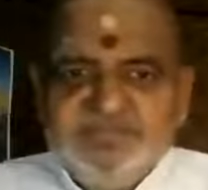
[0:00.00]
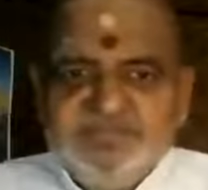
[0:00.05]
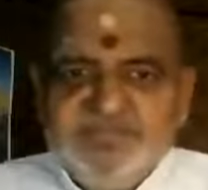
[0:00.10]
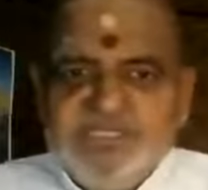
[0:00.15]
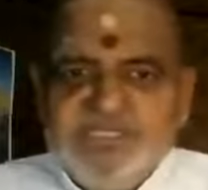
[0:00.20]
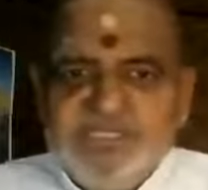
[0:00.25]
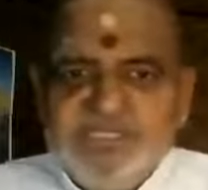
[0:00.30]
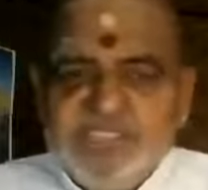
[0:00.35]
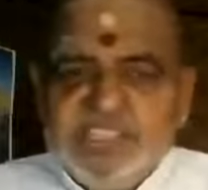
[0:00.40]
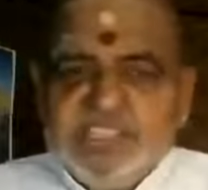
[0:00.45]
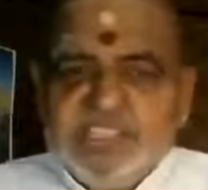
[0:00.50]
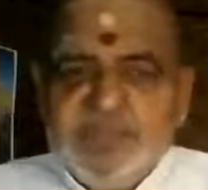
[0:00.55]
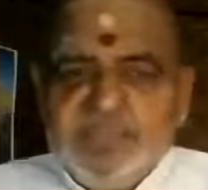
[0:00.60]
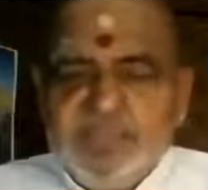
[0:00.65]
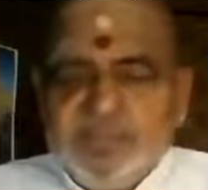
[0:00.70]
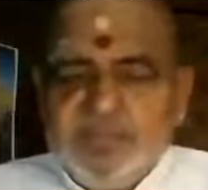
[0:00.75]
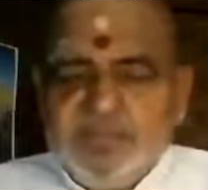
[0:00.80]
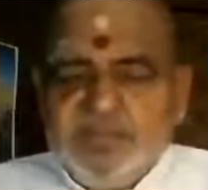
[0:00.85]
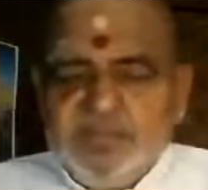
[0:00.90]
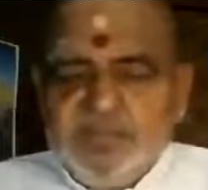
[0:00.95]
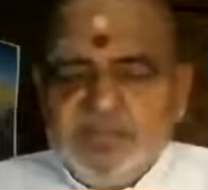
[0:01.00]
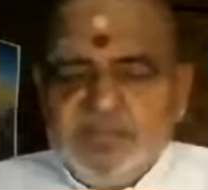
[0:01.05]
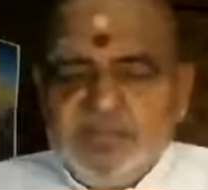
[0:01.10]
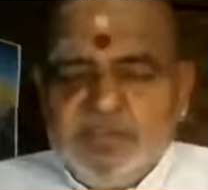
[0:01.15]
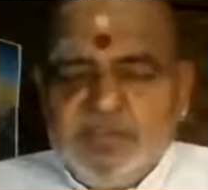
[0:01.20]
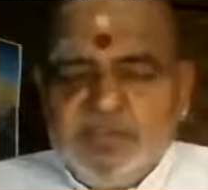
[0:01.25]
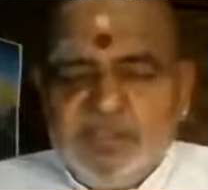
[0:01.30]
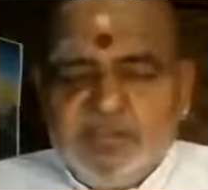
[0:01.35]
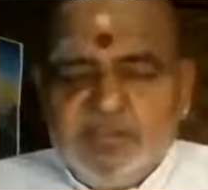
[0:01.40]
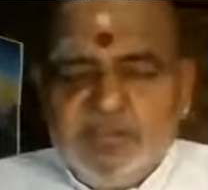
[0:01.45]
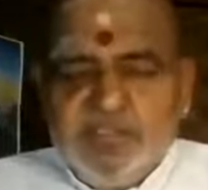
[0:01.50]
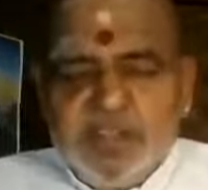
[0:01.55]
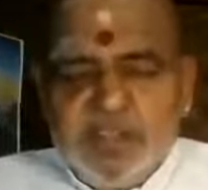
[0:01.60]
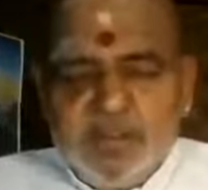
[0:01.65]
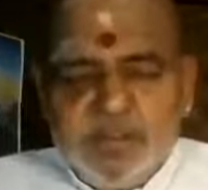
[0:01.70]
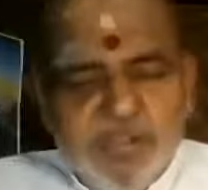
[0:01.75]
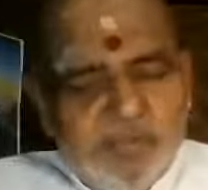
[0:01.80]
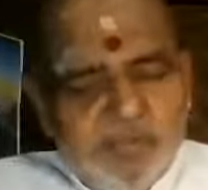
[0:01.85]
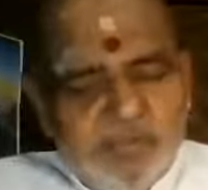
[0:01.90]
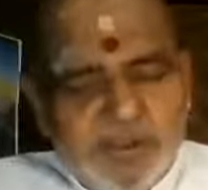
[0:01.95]
That's why we are
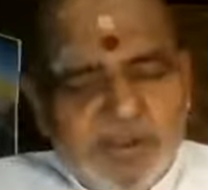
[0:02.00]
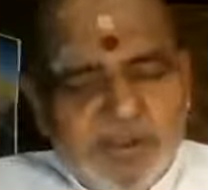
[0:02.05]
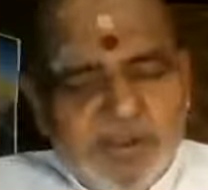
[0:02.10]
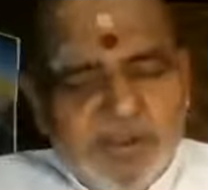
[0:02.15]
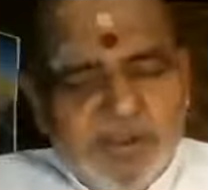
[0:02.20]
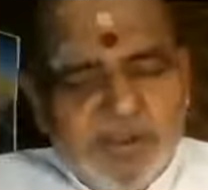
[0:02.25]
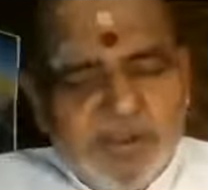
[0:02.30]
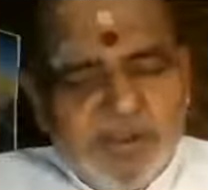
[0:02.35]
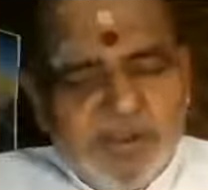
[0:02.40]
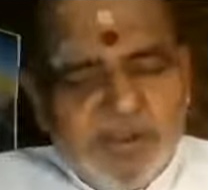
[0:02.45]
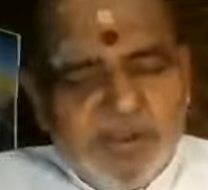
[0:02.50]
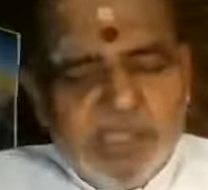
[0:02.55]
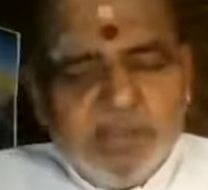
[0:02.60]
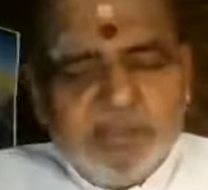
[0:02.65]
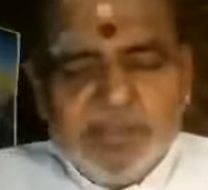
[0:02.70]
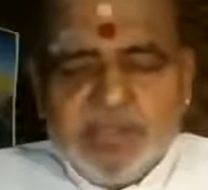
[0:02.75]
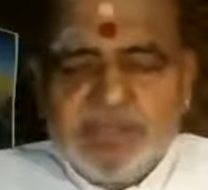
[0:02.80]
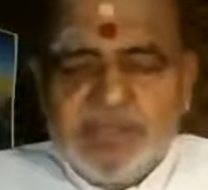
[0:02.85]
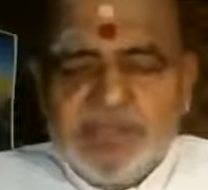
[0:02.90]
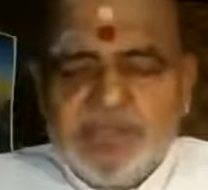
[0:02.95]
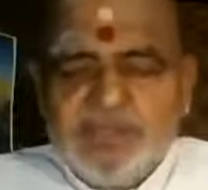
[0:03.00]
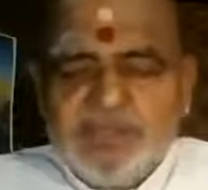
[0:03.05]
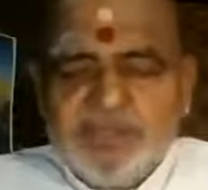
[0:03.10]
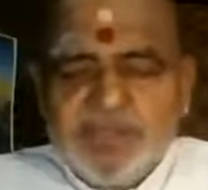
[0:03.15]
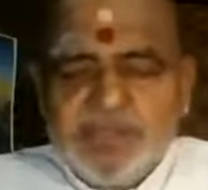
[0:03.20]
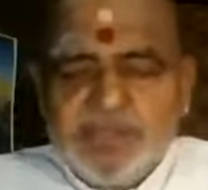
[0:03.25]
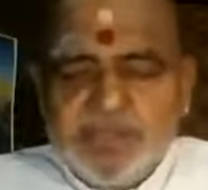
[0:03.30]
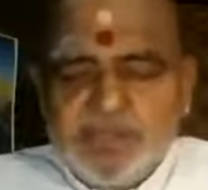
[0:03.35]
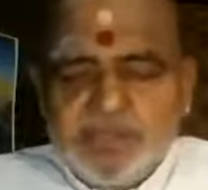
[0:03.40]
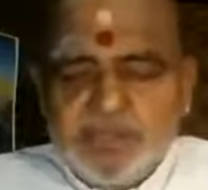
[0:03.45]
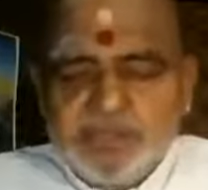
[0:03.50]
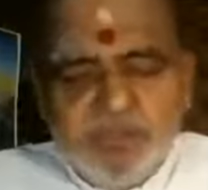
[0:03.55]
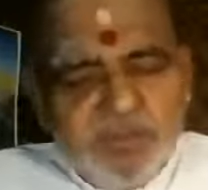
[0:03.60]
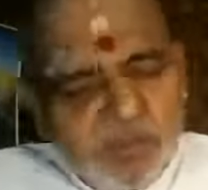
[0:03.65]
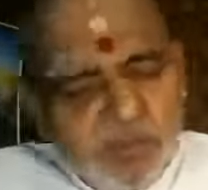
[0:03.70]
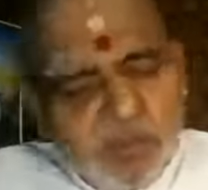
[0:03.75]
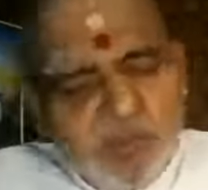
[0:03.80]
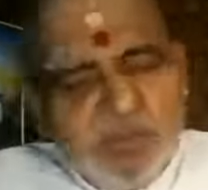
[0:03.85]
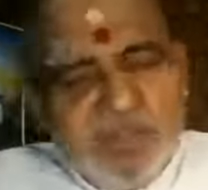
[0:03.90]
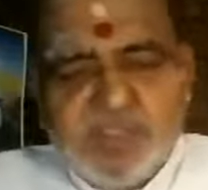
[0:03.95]
doing pranayama before
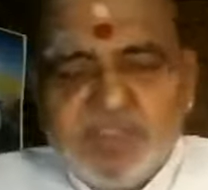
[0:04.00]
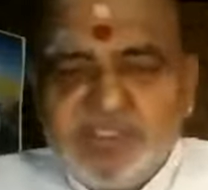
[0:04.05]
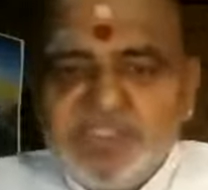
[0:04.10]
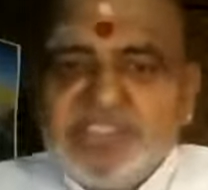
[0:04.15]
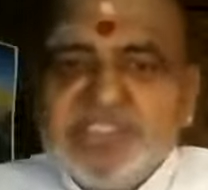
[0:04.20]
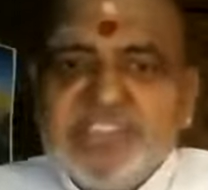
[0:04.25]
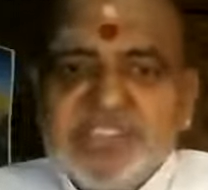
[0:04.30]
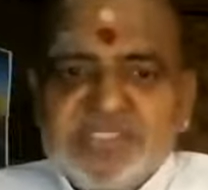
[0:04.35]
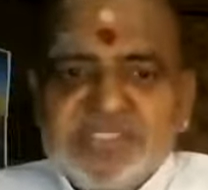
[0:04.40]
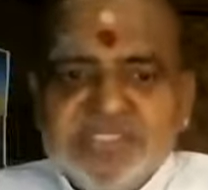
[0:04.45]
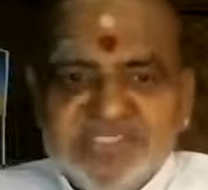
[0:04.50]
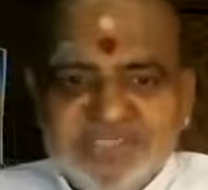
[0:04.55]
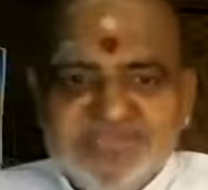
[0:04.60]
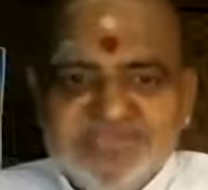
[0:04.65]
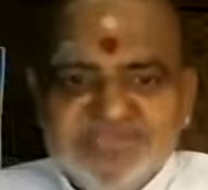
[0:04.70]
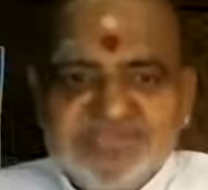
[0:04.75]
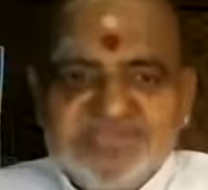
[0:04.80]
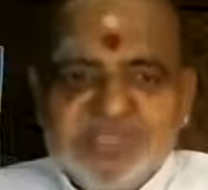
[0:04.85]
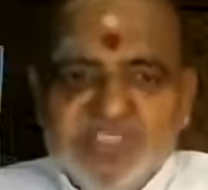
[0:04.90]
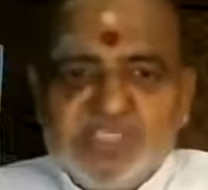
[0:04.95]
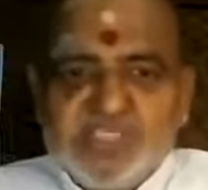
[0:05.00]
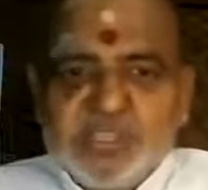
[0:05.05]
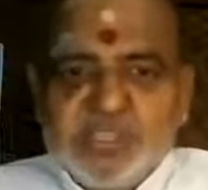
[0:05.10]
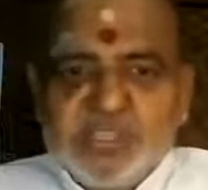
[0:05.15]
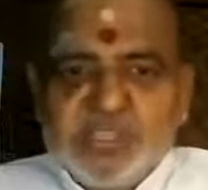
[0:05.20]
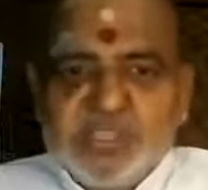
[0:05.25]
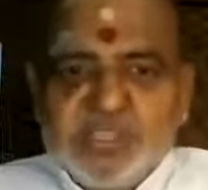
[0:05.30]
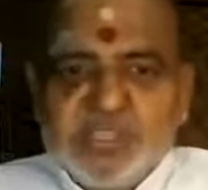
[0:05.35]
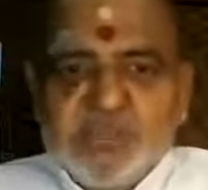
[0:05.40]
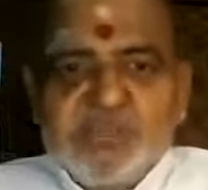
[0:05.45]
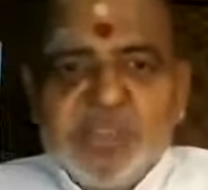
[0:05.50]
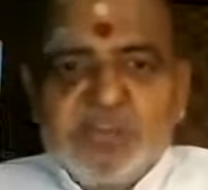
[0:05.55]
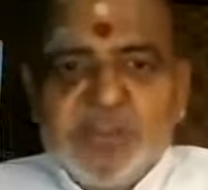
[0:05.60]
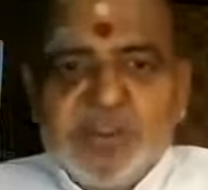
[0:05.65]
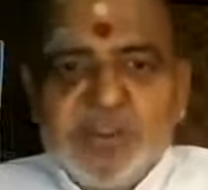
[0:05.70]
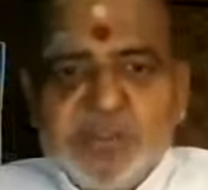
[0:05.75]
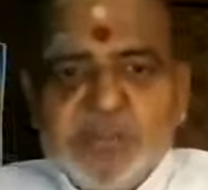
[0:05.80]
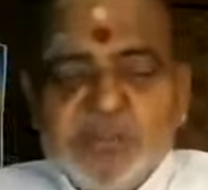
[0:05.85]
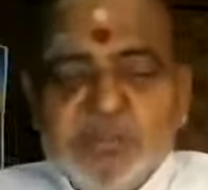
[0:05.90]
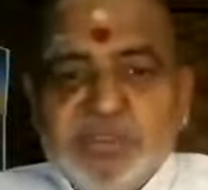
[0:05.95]
doing anything else. Acham pranayama
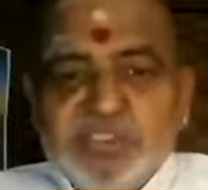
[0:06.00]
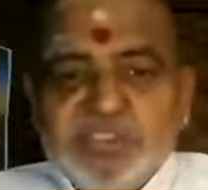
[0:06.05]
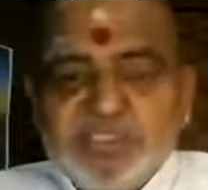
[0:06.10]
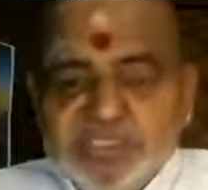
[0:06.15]
must.